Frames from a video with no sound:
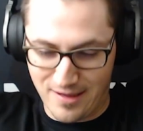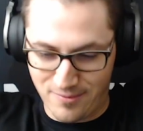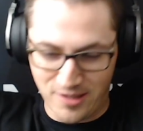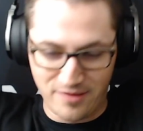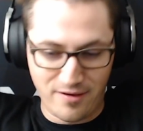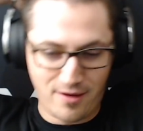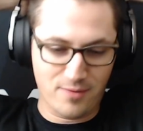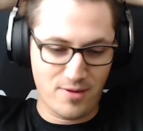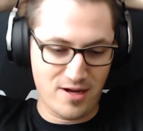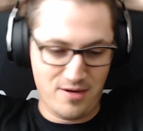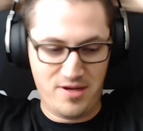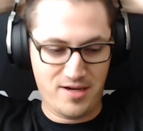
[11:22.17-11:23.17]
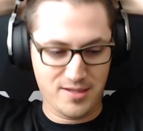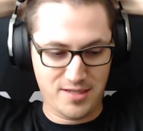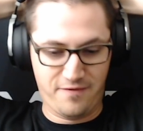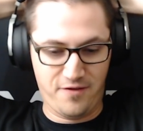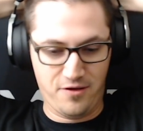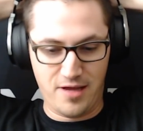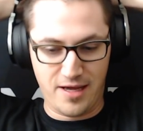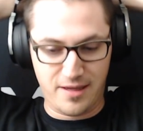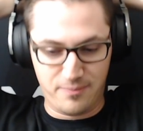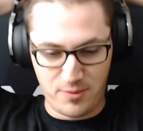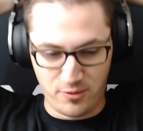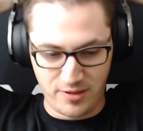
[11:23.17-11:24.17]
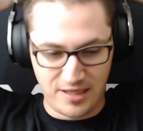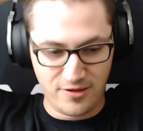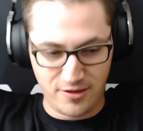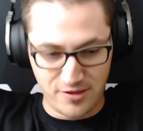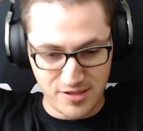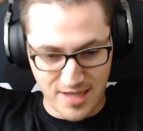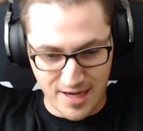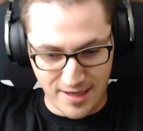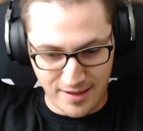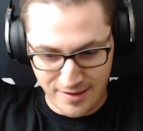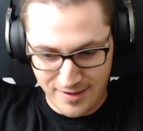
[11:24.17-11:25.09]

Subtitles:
I'm going to talk about it because I feel like people need to understand.